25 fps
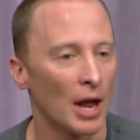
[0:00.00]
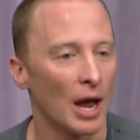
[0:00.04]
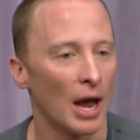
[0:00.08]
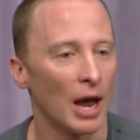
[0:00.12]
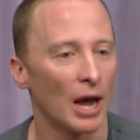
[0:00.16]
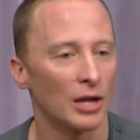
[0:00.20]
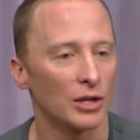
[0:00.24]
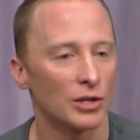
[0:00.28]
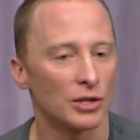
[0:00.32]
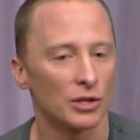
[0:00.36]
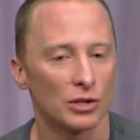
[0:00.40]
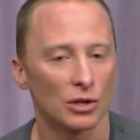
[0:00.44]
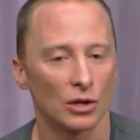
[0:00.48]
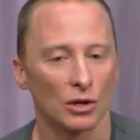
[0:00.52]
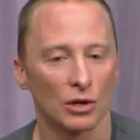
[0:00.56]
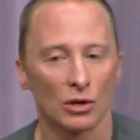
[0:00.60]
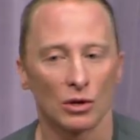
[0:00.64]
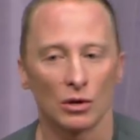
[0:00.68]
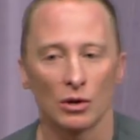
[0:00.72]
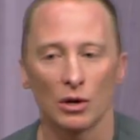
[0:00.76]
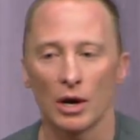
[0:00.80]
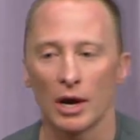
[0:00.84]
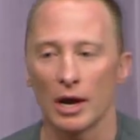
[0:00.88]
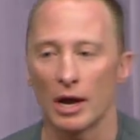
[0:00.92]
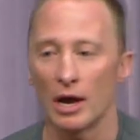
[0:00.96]
And
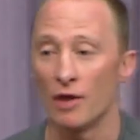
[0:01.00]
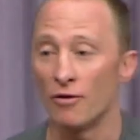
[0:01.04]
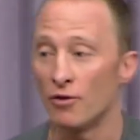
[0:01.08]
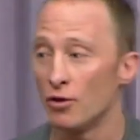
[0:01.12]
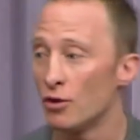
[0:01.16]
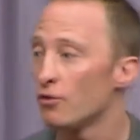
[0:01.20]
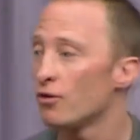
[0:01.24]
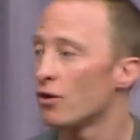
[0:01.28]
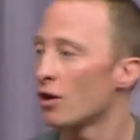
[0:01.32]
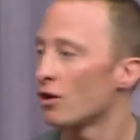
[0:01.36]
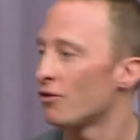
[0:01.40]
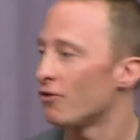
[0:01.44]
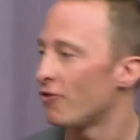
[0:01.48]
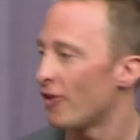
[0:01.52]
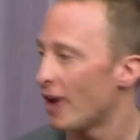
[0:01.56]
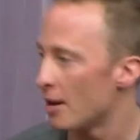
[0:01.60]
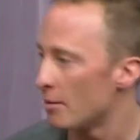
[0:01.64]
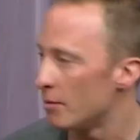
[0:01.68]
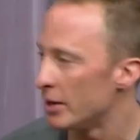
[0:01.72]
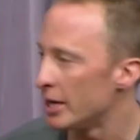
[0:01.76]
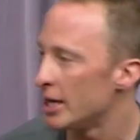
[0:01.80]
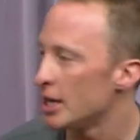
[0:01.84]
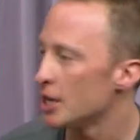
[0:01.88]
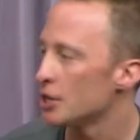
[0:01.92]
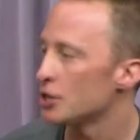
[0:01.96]
so if you've got a
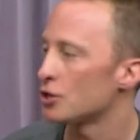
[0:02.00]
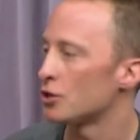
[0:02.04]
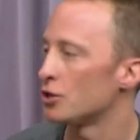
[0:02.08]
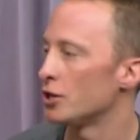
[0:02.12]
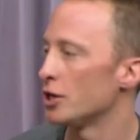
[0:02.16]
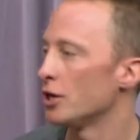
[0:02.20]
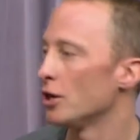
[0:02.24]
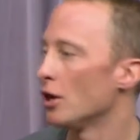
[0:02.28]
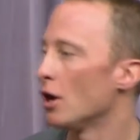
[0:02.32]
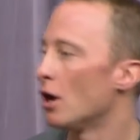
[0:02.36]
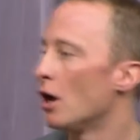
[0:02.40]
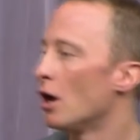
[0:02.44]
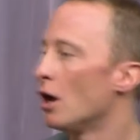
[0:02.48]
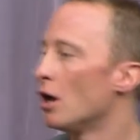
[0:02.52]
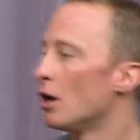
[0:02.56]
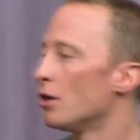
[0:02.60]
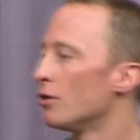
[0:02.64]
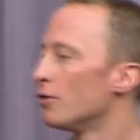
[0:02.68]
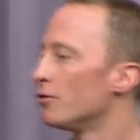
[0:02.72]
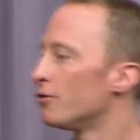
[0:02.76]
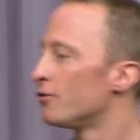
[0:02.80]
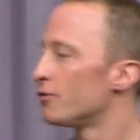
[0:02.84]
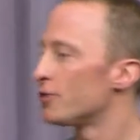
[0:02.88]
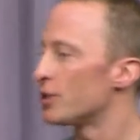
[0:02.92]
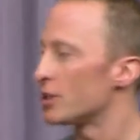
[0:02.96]
family history
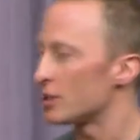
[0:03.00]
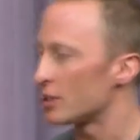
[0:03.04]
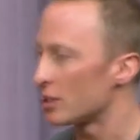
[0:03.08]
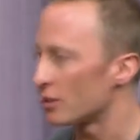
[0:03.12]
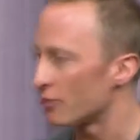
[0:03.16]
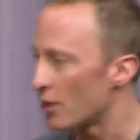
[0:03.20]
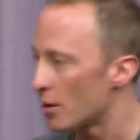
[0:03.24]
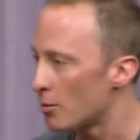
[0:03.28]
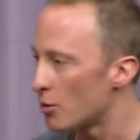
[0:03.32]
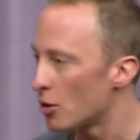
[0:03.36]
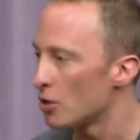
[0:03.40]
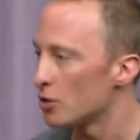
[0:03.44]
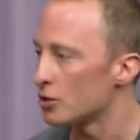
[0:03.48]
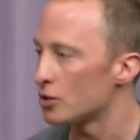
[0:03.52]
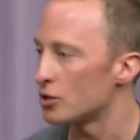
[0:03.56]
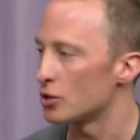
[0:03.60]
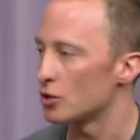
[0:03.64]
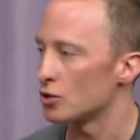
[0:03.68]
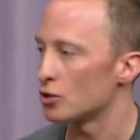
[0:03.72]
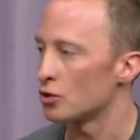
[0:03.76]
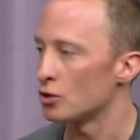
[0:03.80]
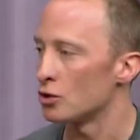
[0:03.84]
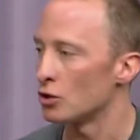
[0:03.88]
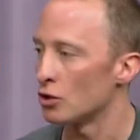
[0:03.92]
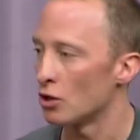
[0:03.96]
of cystic
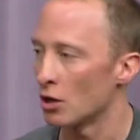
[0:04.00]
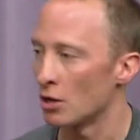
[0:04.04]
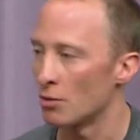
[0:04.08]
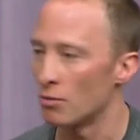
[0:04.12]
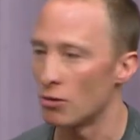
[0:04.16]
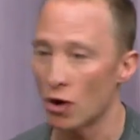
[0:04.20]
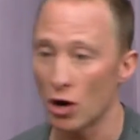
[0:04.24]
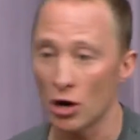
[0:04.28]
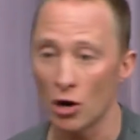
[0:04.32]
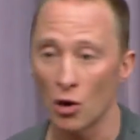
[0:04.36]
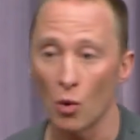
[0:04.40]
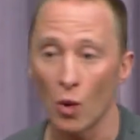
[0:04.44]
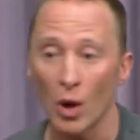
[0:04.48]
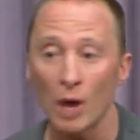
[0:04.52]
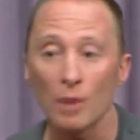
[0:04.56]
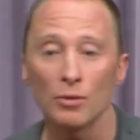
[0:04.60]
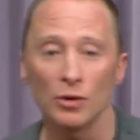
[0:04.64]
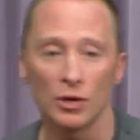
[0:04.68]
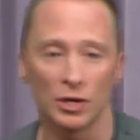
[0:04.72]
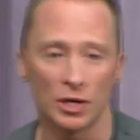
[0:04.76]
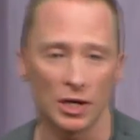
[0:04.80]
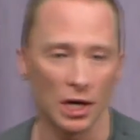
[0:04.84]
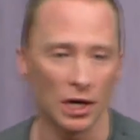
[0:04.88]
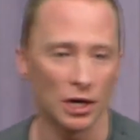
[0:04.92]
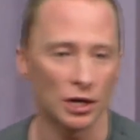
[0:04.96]
fibrosis, or you've got a BRCA1
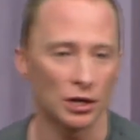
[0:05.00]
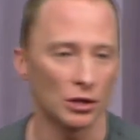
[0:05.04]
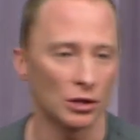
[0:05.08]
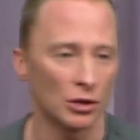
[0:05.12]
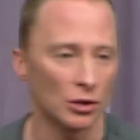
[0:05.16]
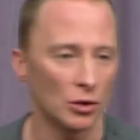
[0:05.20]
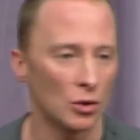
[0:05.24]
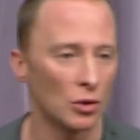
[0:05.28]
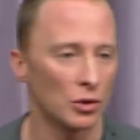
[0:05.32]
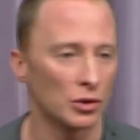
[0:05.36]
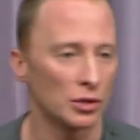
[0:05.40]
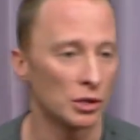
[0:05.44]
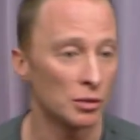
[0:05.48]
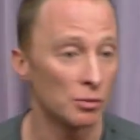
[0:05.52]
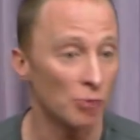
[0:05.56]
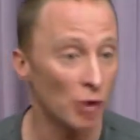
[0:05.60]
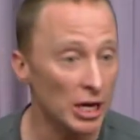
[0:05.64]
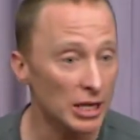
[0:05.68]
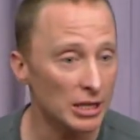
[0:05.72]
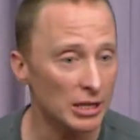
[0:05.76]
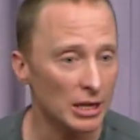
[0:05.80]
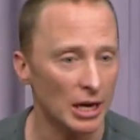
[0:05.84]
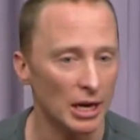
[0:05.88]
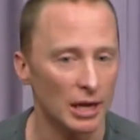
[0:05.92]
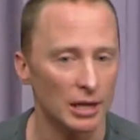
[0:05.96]
mutation that causes
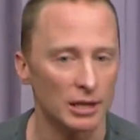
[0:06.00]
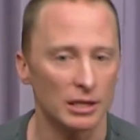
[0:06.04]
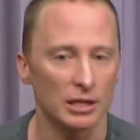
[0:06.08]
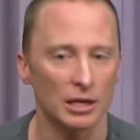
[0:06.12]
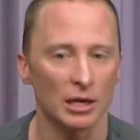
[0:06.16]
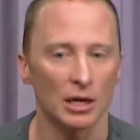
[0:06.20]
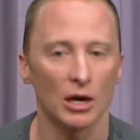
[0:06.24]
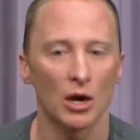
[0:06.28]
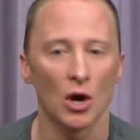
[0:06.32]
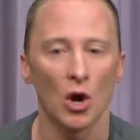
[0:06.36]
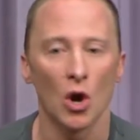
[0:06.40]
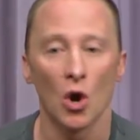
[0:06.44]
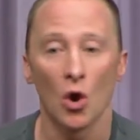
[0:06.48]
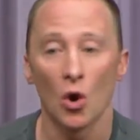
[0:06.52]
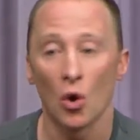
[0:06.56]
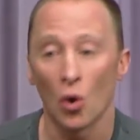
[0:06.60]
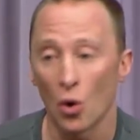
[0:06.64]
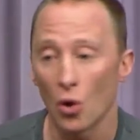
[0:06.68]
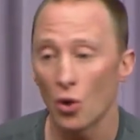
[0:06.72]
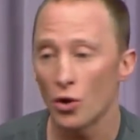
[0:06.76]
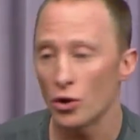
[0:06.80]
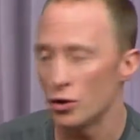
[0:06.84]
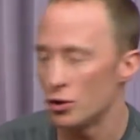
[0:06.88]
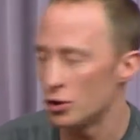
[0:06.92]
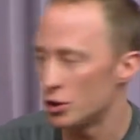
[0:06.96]
breast cancer,
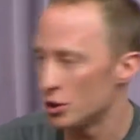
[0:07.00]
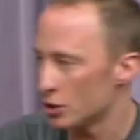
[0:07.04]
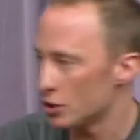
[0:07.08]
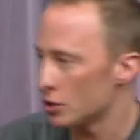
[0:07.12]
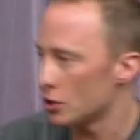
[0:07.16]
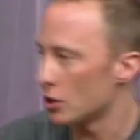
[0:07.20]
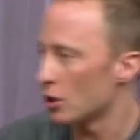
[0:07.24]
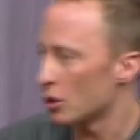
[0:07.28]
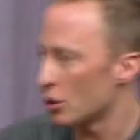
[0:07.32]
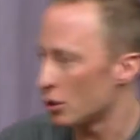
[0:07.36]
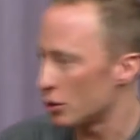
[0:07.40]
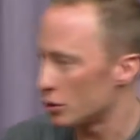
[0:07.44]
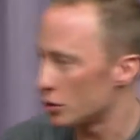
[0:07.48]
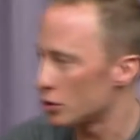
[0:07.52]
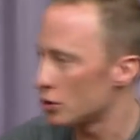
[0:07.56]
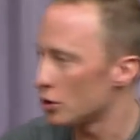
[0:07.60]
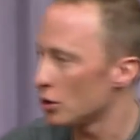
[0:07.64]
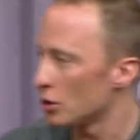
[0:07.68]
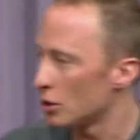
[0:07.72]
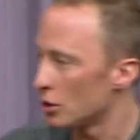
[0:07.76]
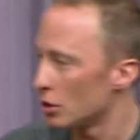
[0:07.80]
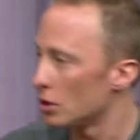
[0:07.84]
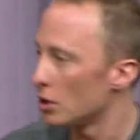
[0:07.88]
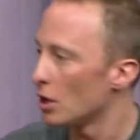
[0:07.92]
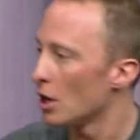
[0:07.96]
or you just are
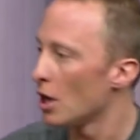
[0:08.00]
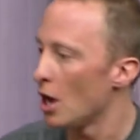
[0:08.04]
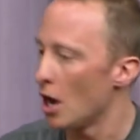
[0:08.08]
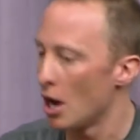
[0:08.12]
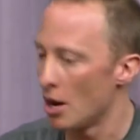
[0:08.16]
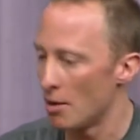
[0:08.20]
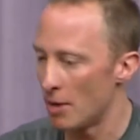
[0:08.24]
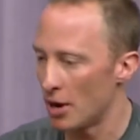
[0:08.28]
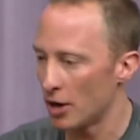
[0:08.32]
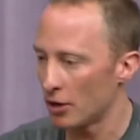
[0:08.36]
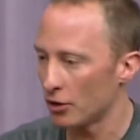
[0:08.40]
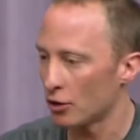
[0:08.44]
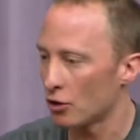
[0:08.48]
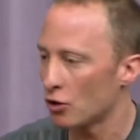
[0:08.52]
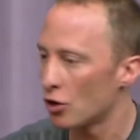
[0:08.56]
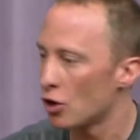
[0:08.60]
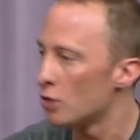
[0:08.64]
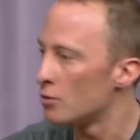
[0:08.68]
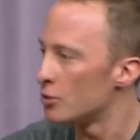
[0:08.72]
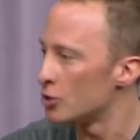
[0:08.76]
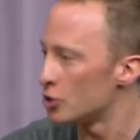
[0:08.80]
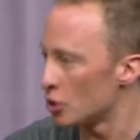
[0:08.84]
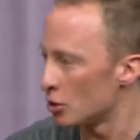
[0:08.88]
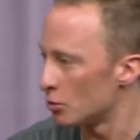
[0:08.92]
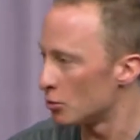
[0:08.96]
concerned about the
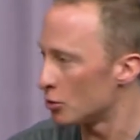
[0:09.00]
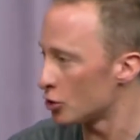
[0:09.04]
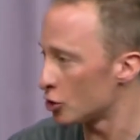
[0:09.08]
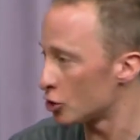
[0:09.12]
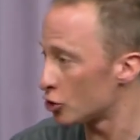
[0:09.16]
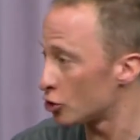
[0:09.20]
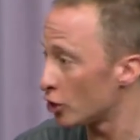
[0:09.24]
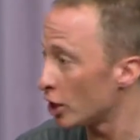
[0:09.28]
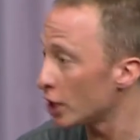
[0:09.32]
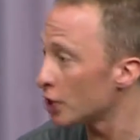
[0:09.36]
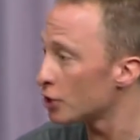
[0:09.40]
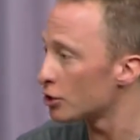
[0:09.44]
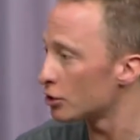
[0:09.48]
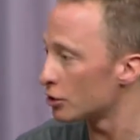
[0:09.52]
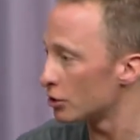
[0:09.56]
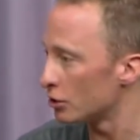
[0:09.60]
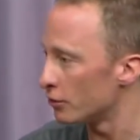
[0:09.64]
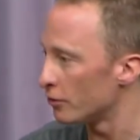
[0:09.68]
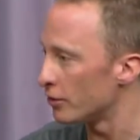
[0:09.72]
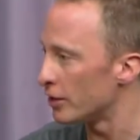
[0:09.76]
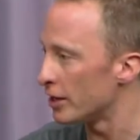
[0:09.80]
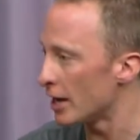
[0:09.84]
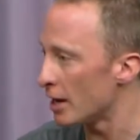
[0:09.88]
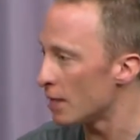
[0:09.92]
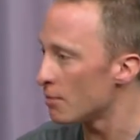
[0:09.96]
chromosomal structure
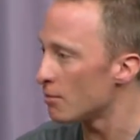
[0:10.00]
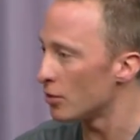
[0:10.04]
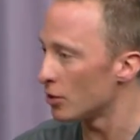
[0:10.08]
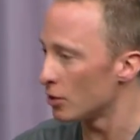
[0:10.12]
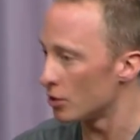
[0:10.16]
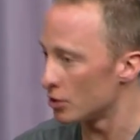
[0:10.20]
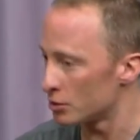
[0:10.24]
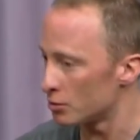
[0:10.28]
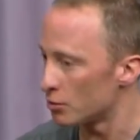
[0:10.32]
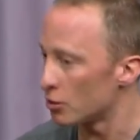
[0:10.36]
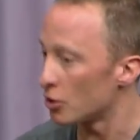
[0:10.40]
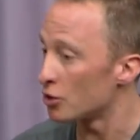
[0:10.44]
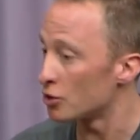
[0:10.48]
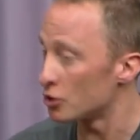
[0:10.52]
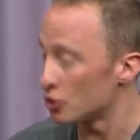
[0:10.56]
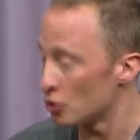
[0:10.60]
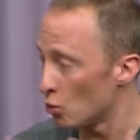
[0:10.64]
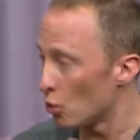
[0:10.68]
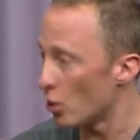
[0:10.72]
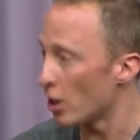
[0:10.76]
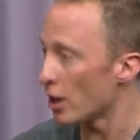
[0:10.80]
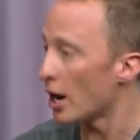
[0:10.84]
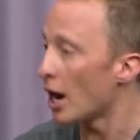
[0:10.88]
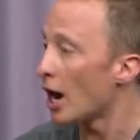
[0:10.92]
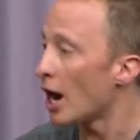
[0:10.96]
of the embryos because you
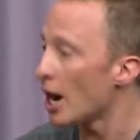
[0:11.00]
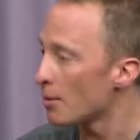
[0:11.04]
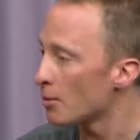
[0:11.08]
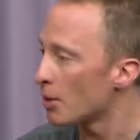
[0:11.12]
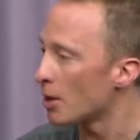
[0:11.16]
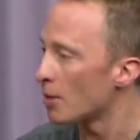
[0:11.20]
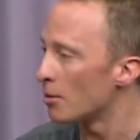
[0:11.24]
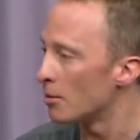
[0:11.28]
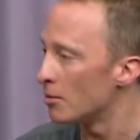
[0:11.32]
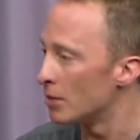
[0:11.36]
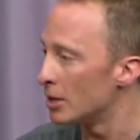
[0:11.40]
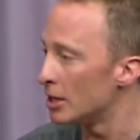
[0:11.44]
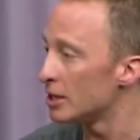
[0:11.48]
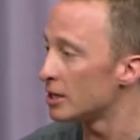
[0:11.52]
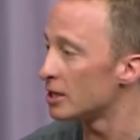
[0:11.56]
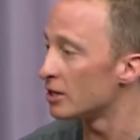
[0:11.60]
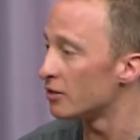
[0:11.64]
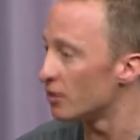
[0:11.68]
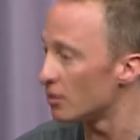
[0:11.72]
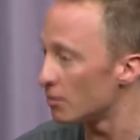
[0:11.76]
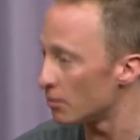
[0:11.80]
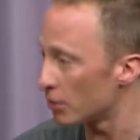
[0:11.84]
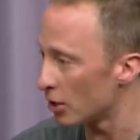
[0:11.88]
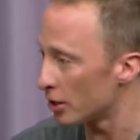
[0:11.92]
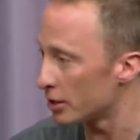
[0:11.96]
want a high probability of
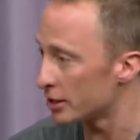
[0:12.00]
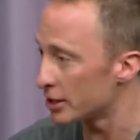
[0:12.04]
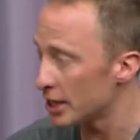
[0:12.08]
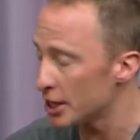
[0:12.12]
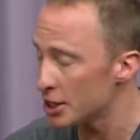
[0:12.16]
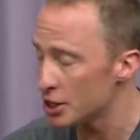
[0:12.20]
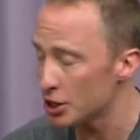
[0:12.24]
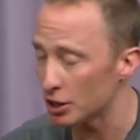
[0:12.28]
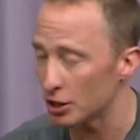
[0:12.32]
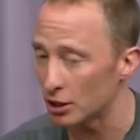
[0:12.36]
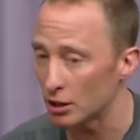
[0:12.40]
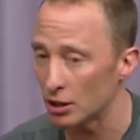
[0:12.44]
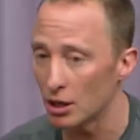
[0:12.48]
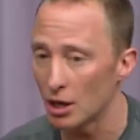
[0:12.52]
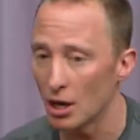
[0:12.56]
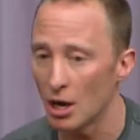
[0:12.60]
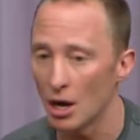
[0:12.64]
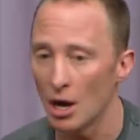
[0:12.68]
implantation,